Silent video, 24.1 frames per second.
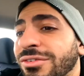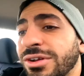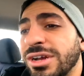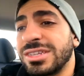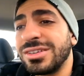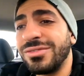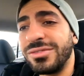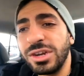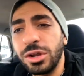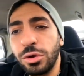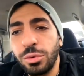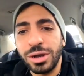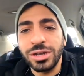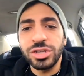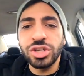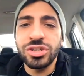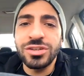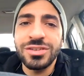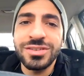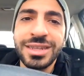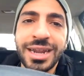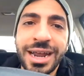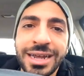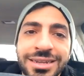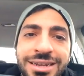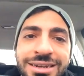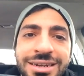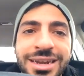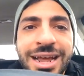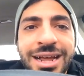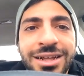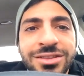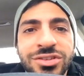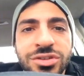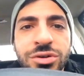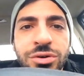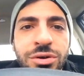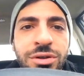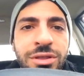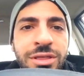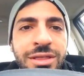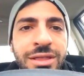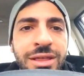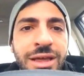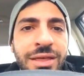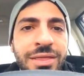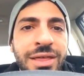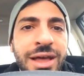If you guys have any questions that I didn't answer
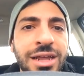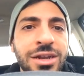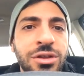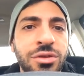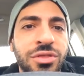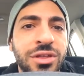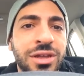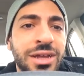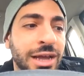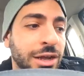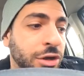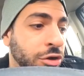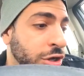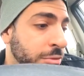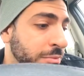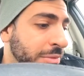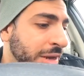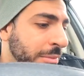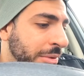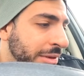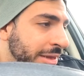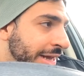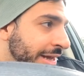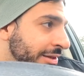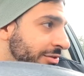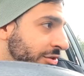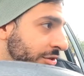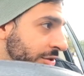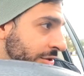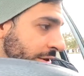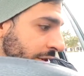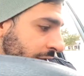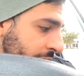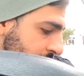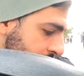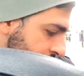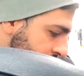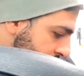that you think I could be able to answer,